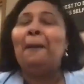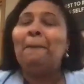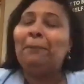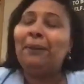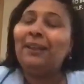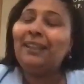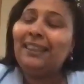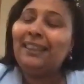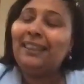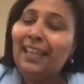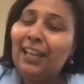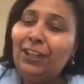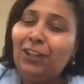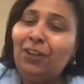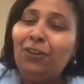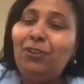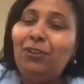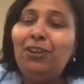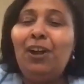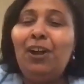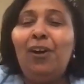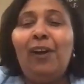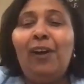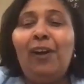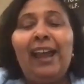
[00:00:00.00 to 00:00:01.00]
But then, you
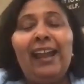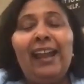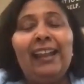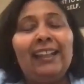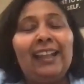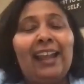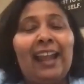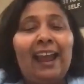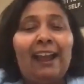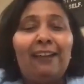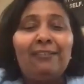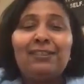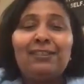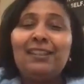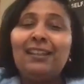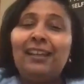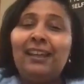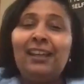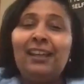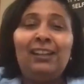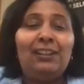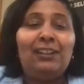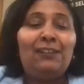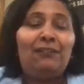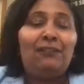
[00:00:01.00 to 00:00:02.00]
know, at the
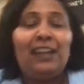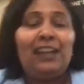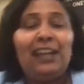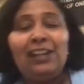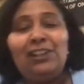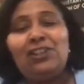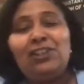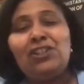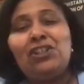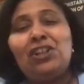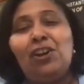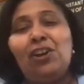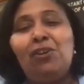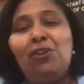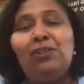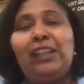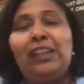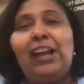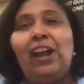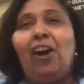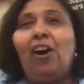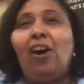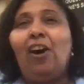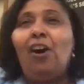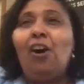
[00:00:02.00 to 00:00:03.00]
end of each show,
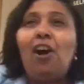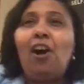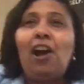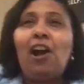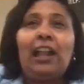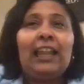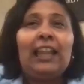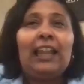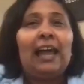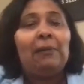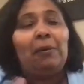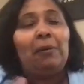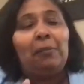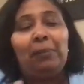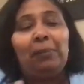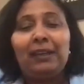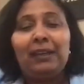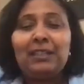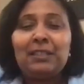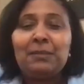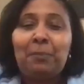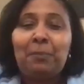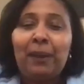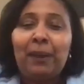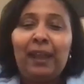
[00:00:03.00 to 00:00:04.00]
they all climb up in
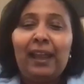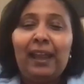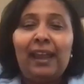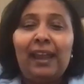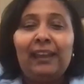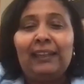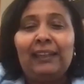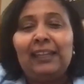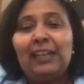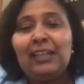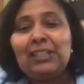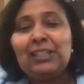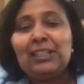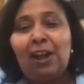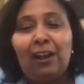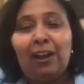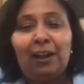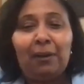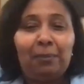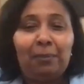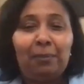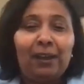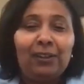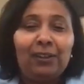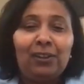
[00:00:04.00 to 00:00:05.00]
his bed and they talk
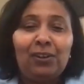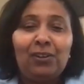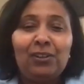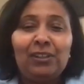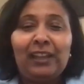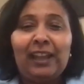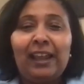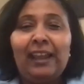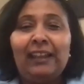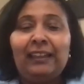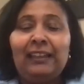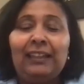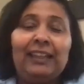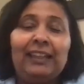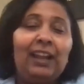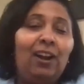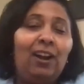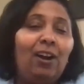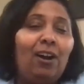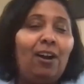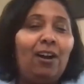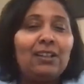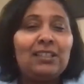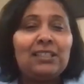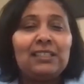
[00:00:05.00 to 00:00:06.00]
about their day. And then they
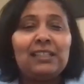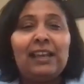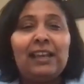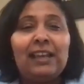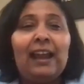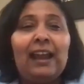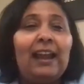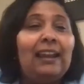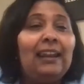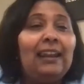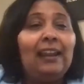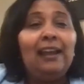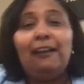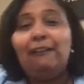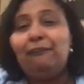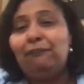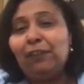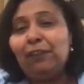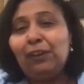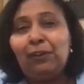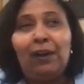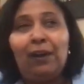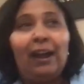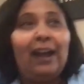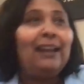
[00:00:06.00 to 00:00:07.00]
all say, I love
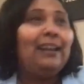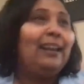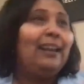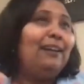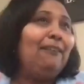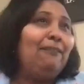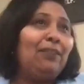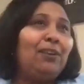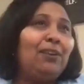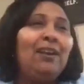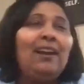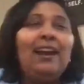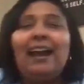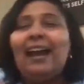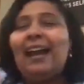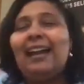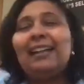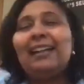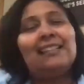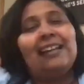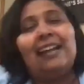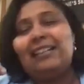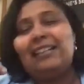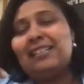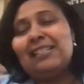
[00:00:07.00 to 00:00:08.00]
you. I love you.
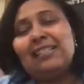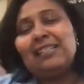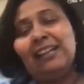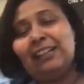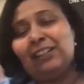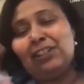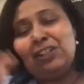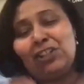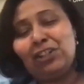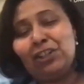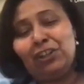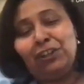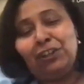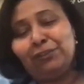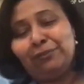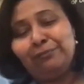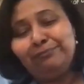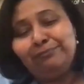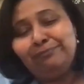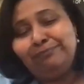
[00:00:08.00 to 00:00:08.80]
I just like the show.